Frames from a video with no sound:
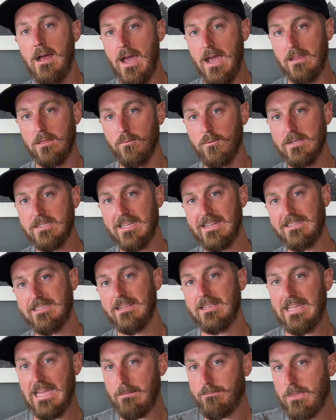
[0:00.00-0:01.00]
And the reason I
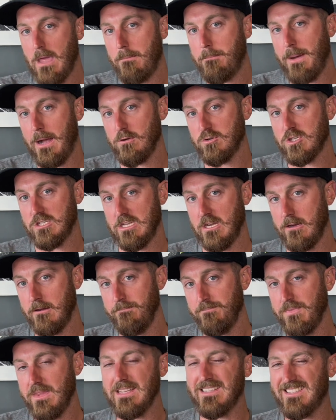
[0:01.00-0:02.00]
said keep that pouch there
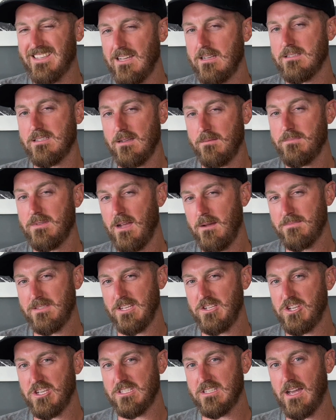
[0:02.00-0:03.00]
is because sometimes
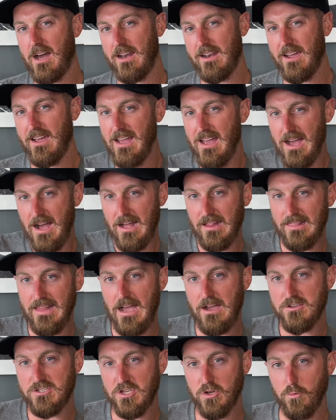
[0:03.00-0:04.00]
it just kind of
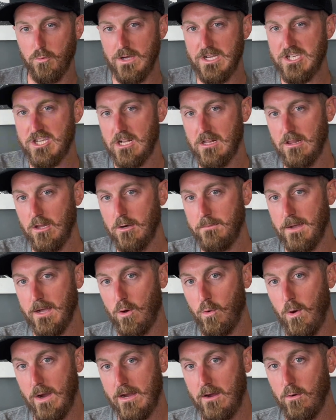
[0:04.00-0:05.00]
allows you to reach in a little bit
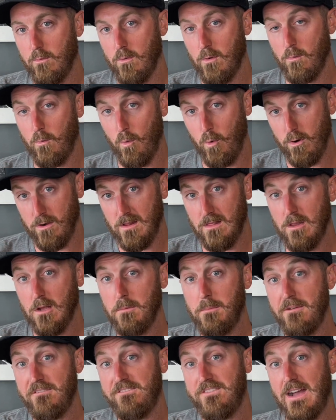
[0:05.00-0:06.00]
quicker and reward a
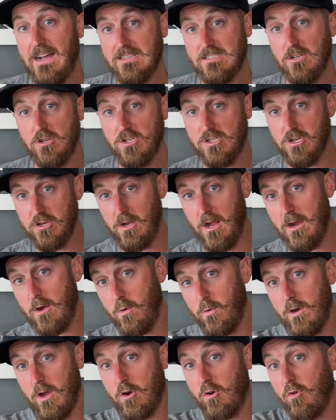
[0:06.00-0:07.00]
little bit faster, so you're not
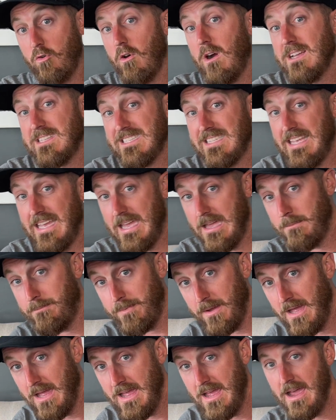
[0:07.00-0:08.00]
going across the
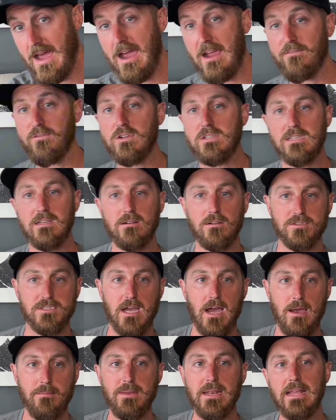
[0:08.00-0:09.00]
hip every single
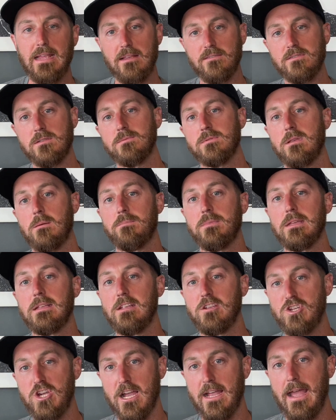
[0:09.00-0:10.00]
time, and it gives them something
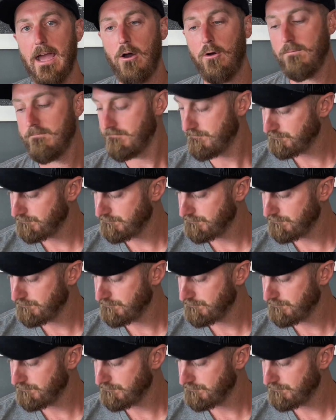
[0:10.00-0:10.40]
to check out.